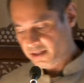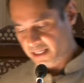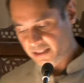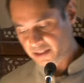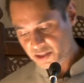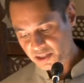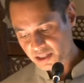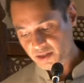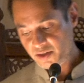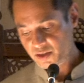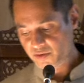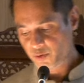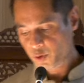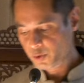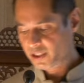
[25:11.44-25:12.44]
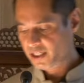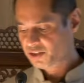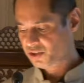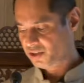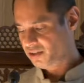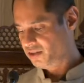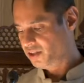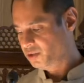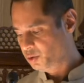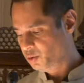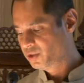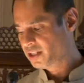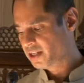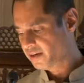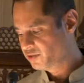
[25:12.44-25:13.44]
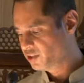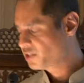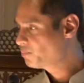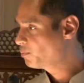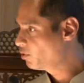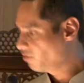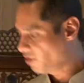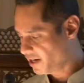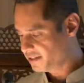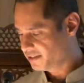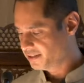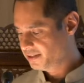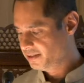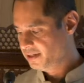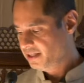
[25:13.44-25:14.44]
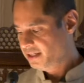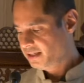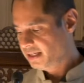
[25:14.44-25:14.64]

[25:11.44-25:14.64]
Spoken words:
In the series of quotations, the two that I've just provided,